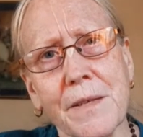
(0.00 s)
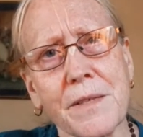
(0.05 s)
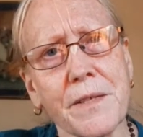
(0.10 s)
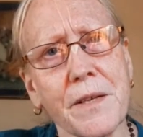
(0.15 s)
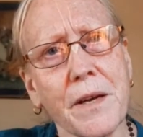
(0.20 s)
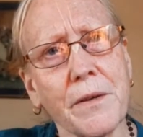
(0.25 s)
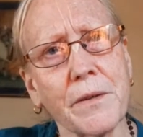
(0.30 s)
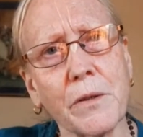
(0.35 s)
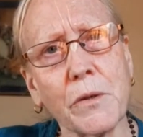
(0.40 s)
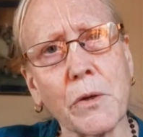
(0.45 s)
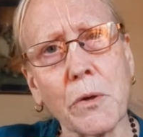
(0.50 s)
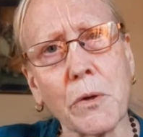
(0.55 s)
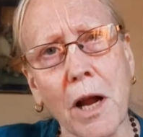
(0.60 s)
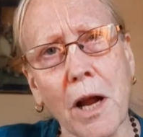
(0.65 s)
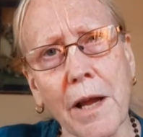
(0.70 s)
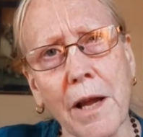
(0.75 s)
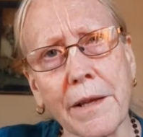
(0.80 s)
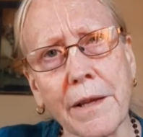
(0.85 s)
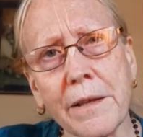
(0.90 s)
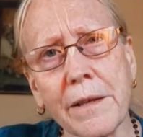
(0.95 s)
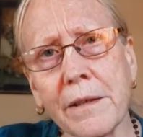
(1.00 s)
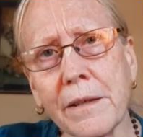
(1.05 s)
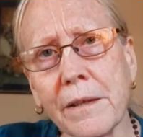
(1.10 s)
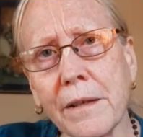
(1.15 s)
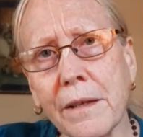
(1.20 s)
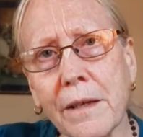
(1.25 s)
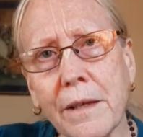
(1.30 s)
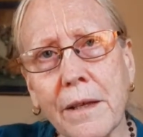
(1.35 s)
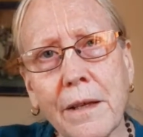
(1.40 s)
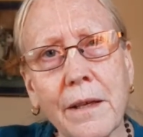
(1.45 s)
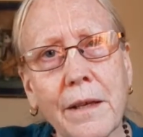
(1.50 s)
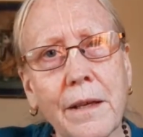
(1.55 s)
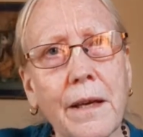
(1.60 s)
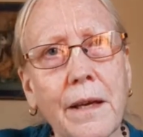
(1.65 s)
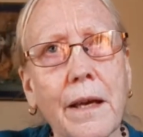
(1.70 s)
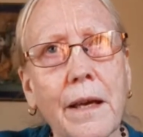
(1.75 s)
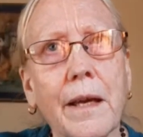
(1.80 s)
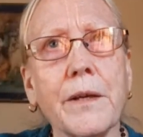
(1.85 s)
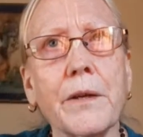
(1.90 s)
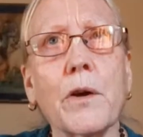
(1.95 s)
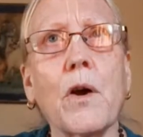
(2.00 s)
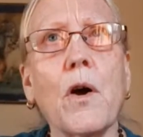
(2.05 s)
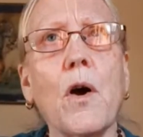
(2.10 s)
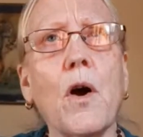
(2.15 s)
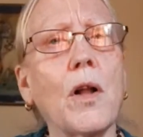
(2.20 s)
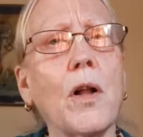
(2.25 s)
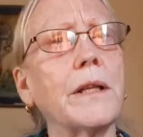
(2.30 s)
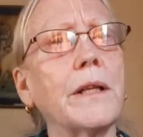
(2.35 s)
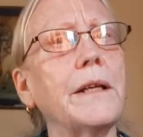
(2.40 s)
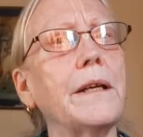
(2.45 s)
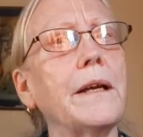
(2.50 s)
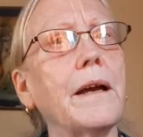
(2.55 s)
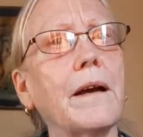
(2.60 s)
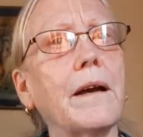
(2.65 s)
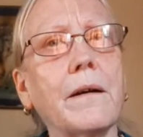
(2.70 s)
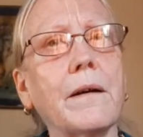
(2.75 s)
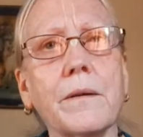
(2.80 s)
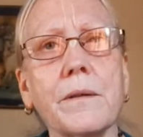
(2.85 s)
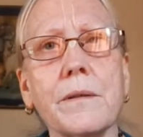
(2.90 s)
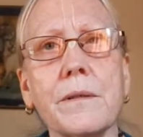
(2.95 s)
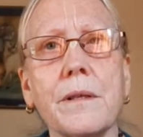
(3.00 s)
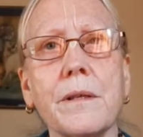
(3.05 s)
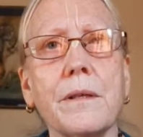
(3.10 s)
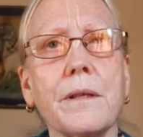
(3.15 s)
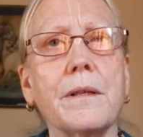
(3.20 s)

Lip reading: started crying and calling out,